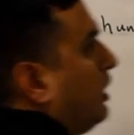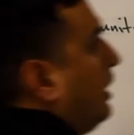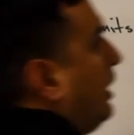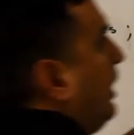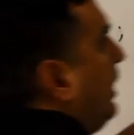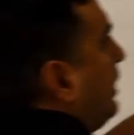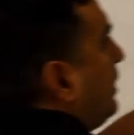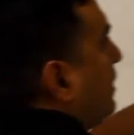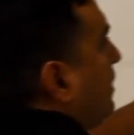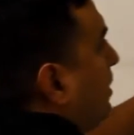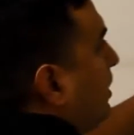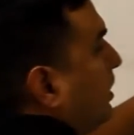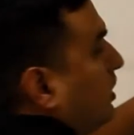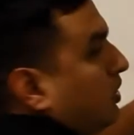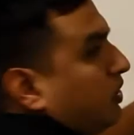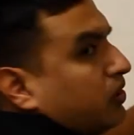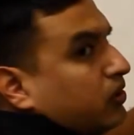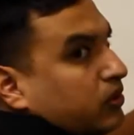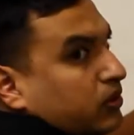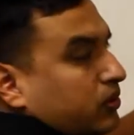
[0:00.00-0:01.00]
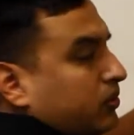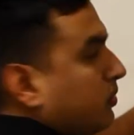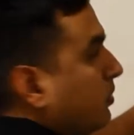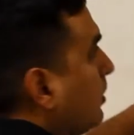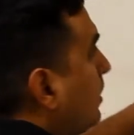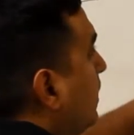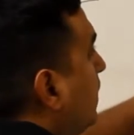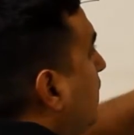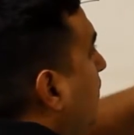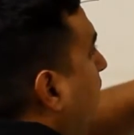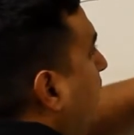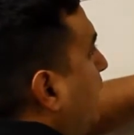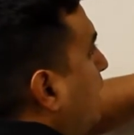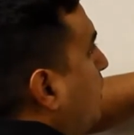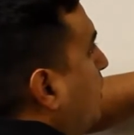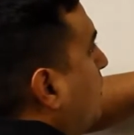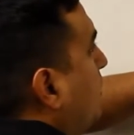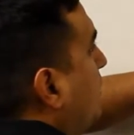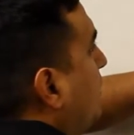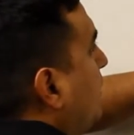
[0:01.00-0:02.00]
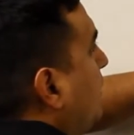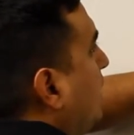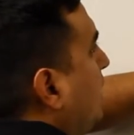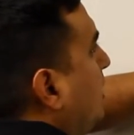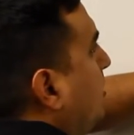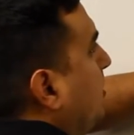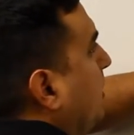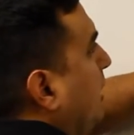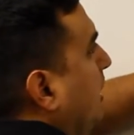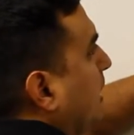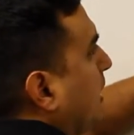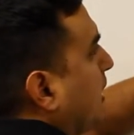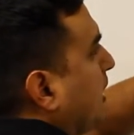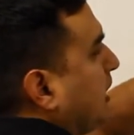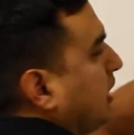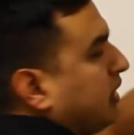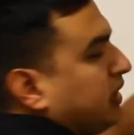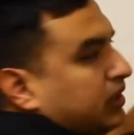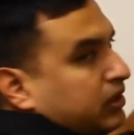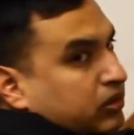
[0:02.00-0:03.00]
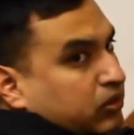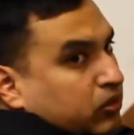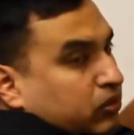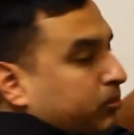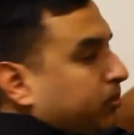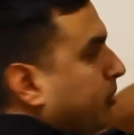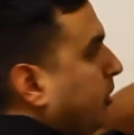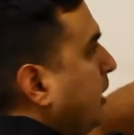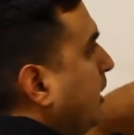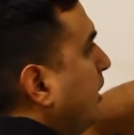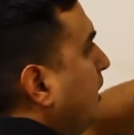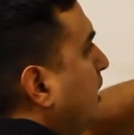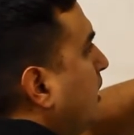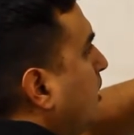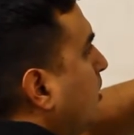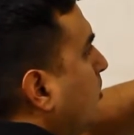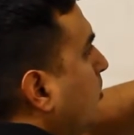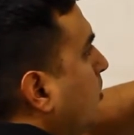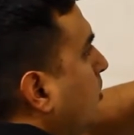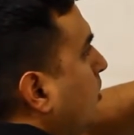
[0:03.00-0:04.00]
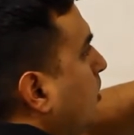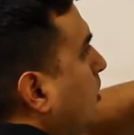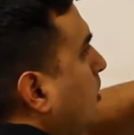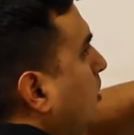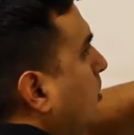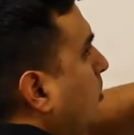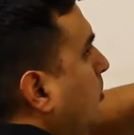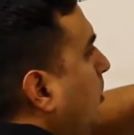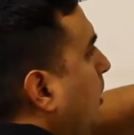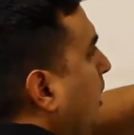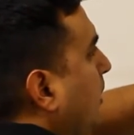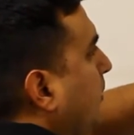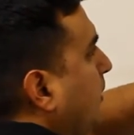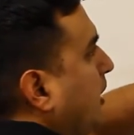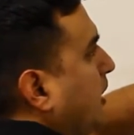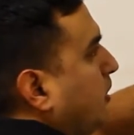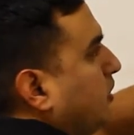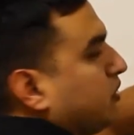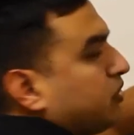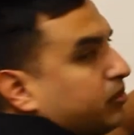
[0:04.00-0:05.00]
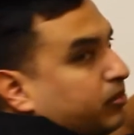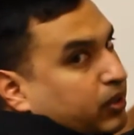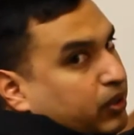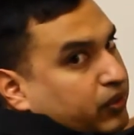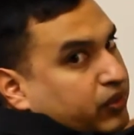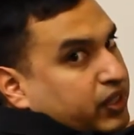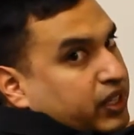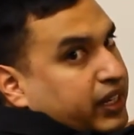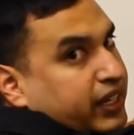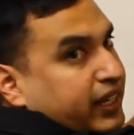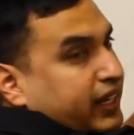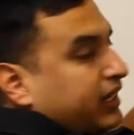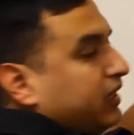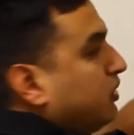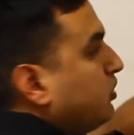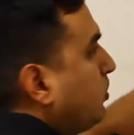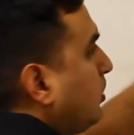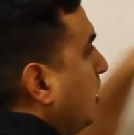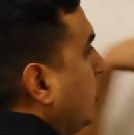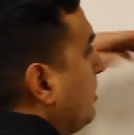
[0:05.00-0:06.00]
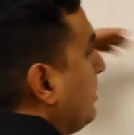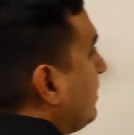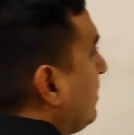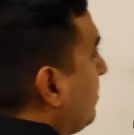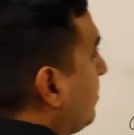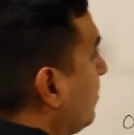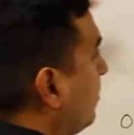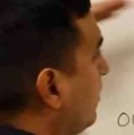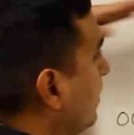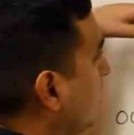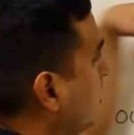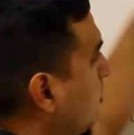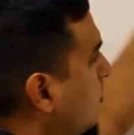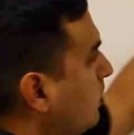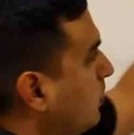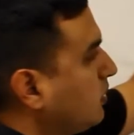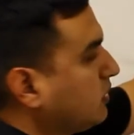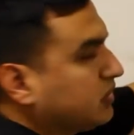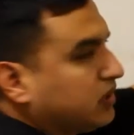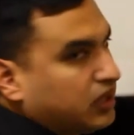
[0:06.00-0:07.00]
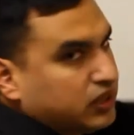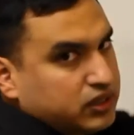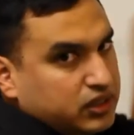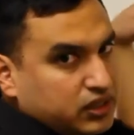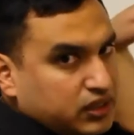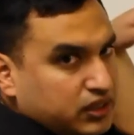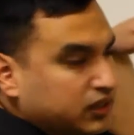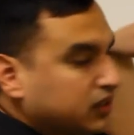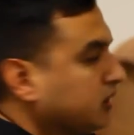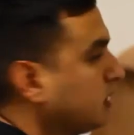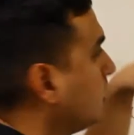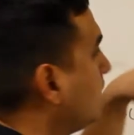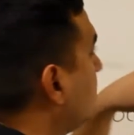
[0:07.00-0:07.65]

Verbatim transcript: at TU, I notice again that my, my uh, y values are both k, so that means I'm going horizontally.